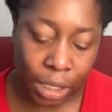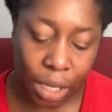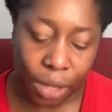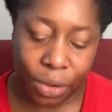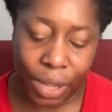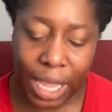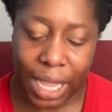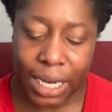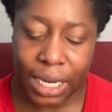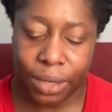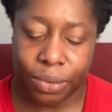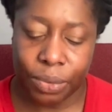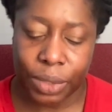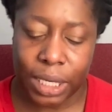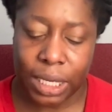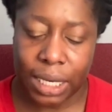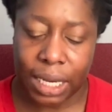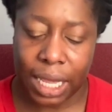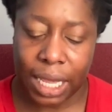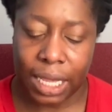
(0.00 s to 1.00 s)
Oh, I didn't
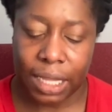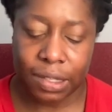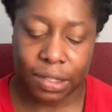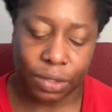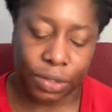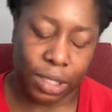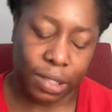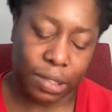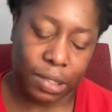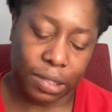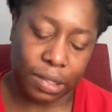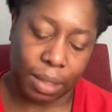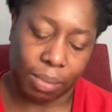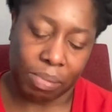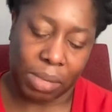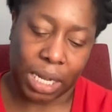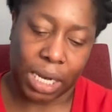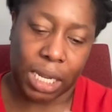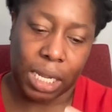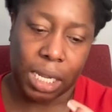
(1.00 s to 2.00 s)
realize, so this is the
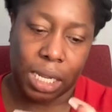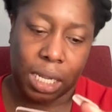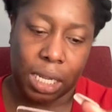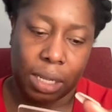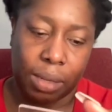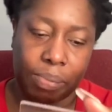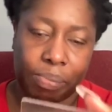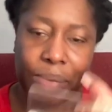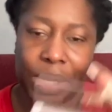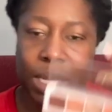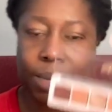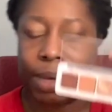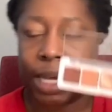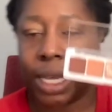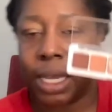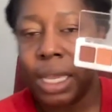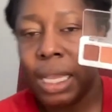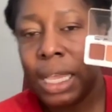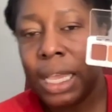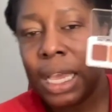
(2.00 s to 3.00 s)
Mini
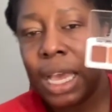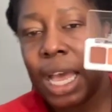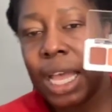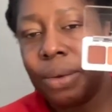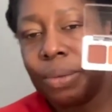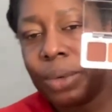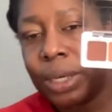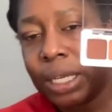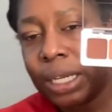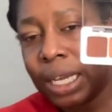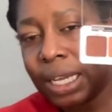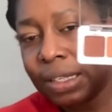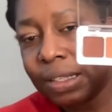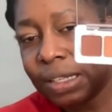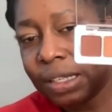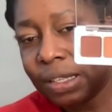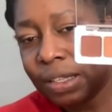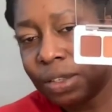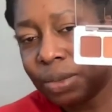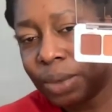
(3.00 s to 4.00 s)
Biba. I didn't realize
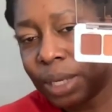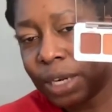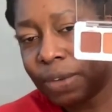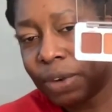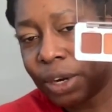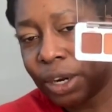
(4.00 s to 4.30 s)
this is one of